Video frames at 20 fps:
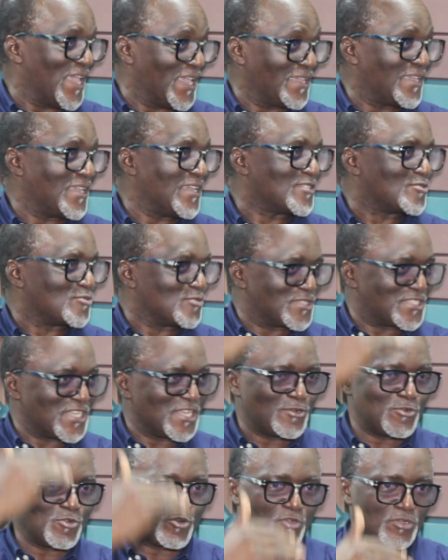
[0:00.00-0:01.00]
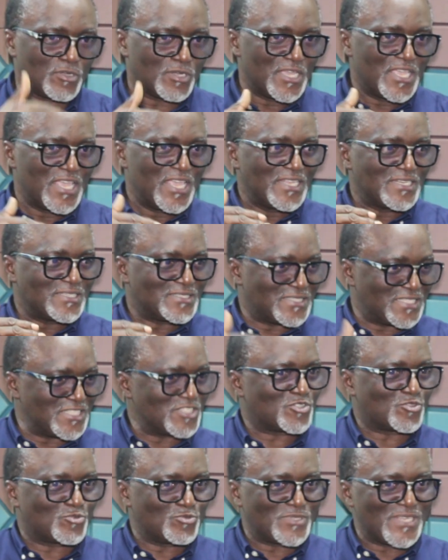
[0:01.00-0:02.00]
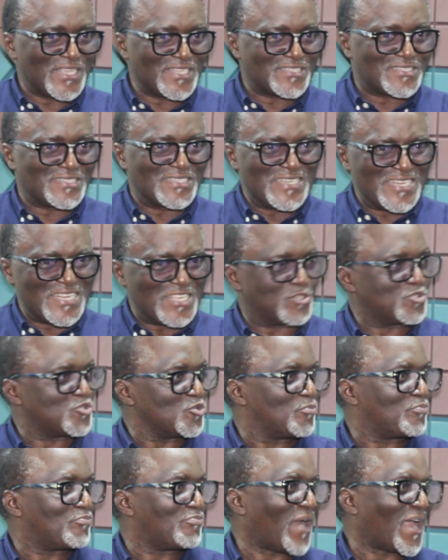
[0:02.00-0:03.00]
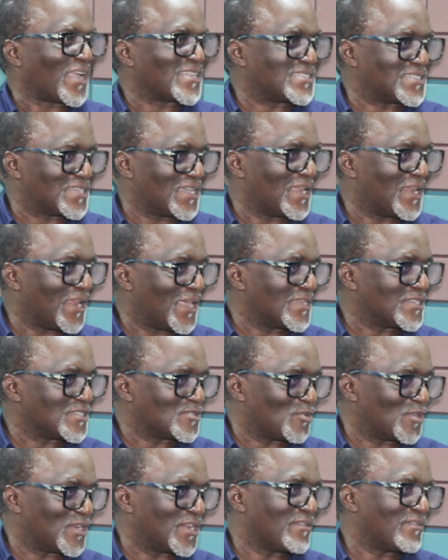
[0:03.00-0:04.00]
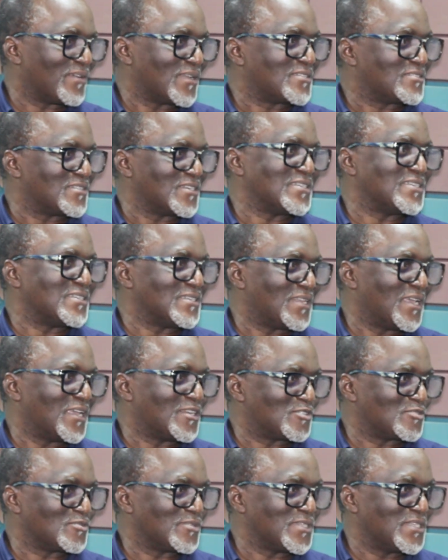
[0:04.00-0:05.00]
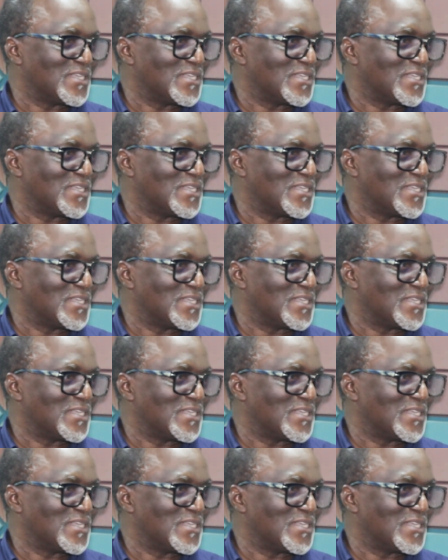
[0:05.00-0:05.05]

To say, look, these students need to practicalize whatever training they're doing.